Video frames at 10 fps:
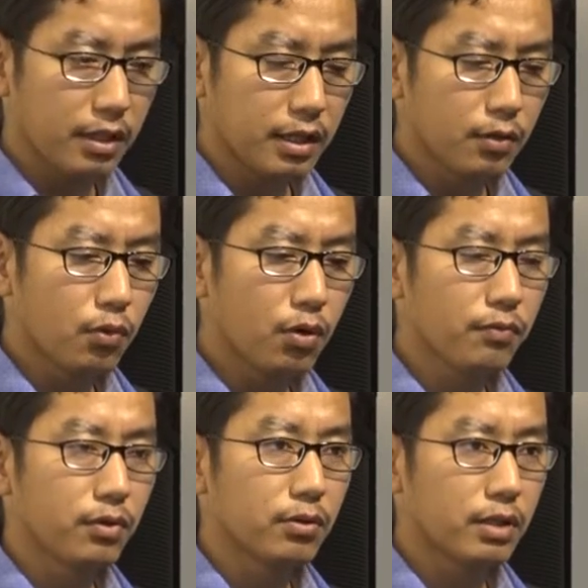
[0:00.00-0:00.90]

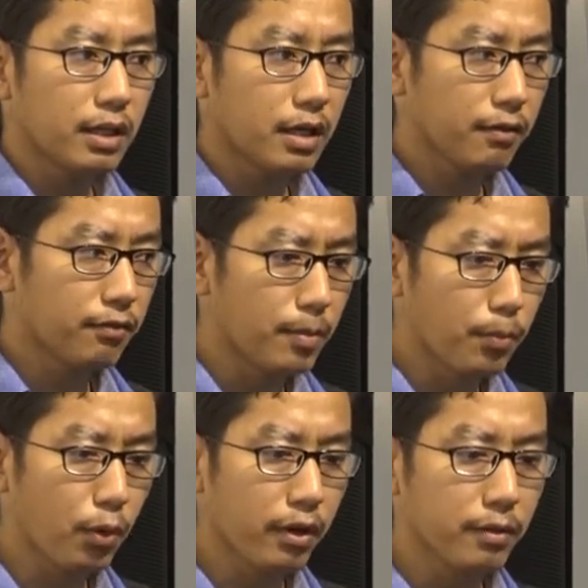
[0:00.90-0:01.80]
involved, you know, they have
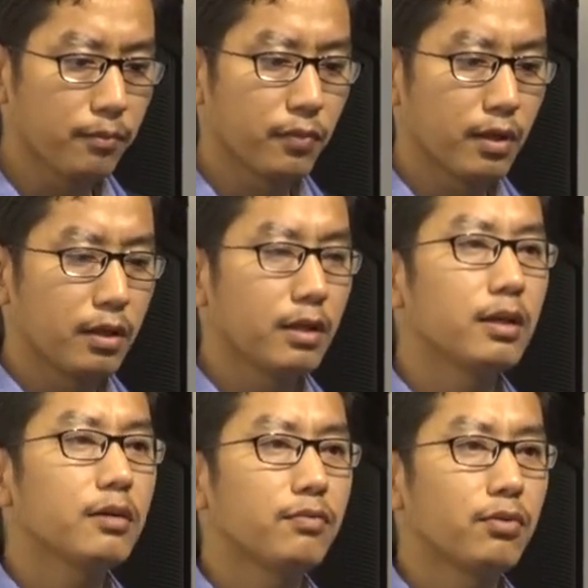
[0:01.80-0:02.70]
employed
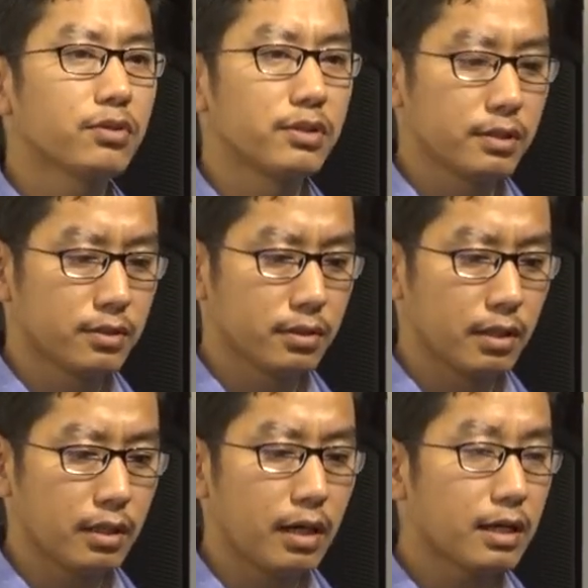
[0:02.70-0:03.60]
air forces,
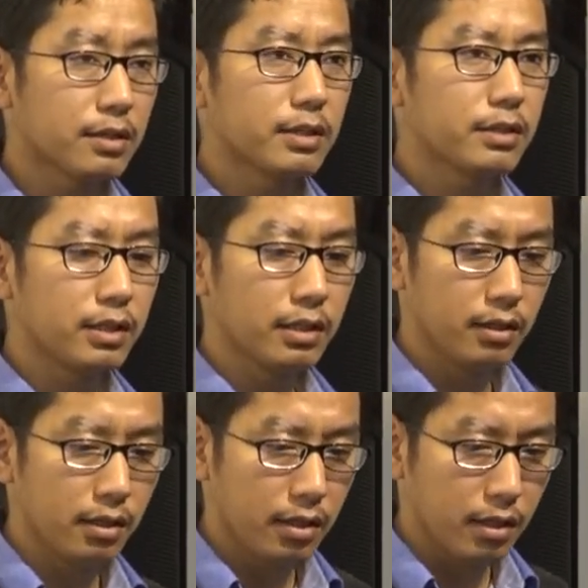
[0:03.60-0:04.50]
artillery,
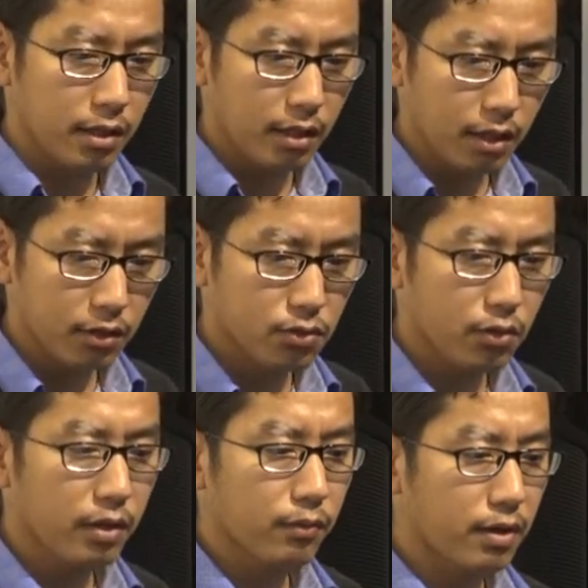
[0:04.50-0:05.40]

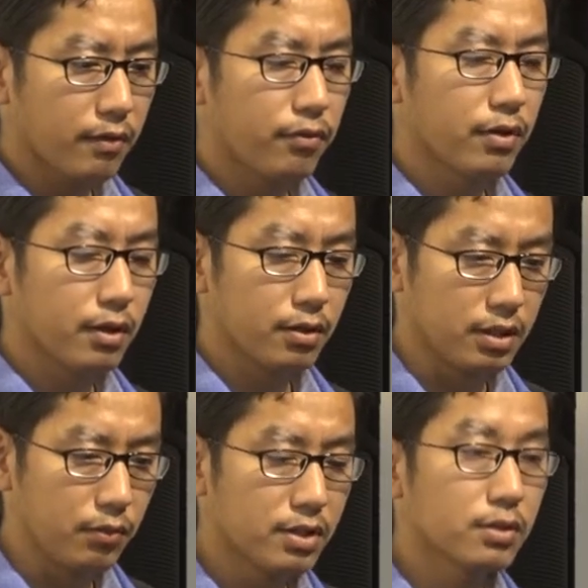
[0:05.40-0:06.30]
electronic warfare
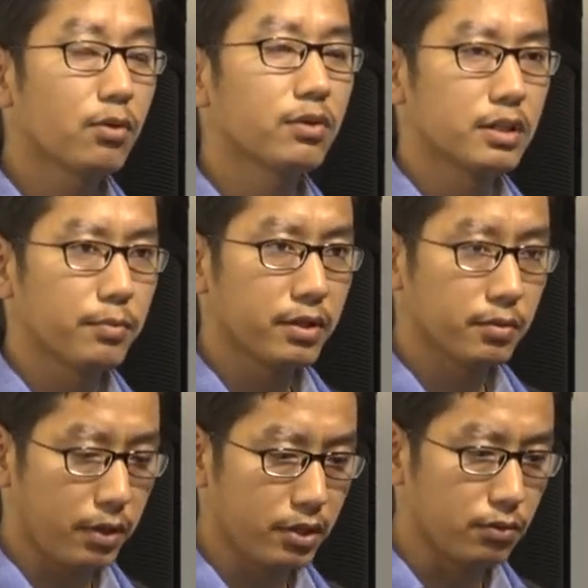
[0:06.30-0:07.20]
division on the Tibetan
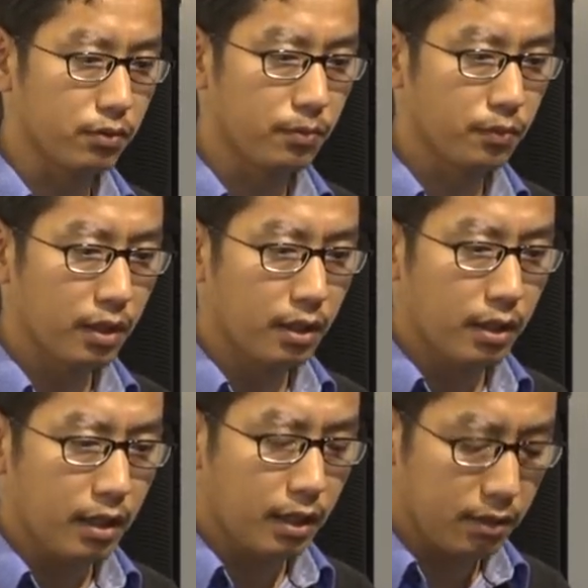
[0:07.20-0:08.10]
plateau.
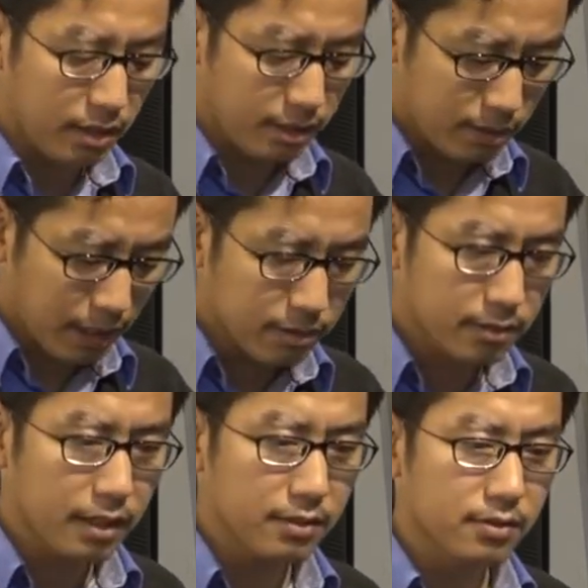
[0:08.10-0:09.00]
And these
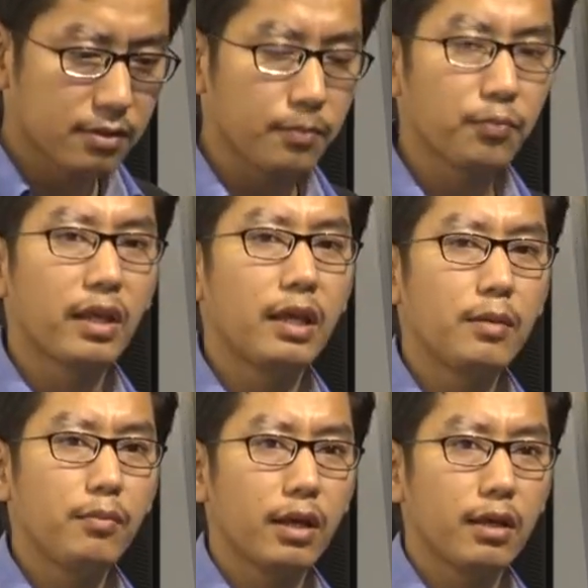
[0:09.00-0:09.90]
exercises
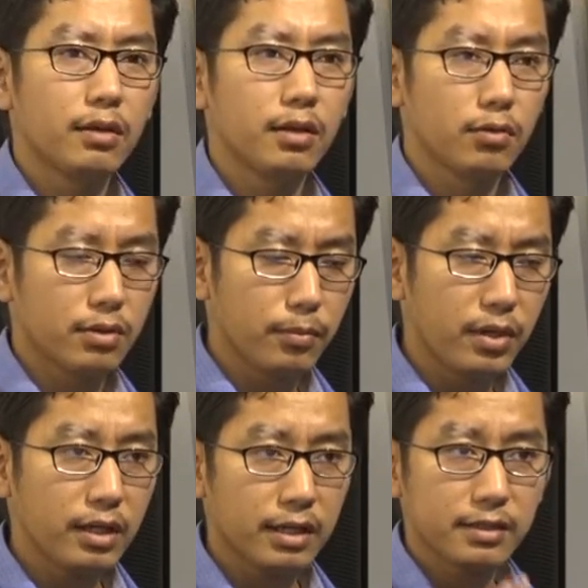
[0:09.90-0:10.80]
aim, you know, the
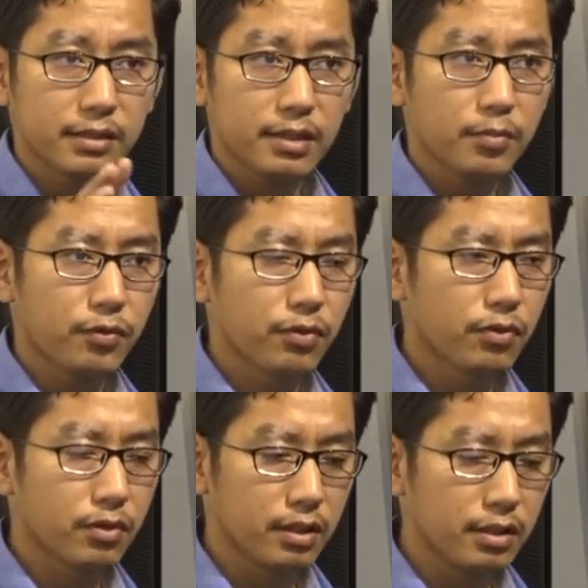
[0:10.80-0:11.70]
main, as I said
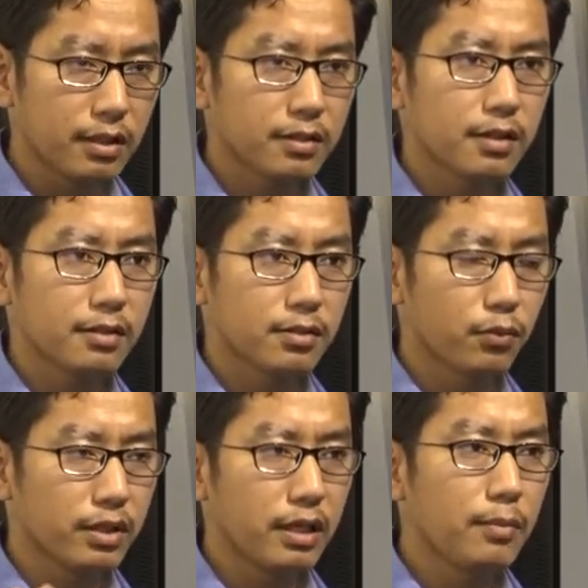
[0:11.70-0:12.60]
before, these exercises
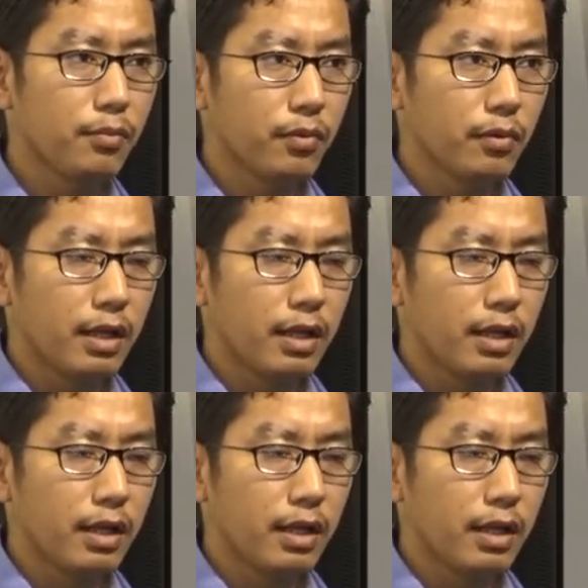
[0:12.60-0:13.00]
were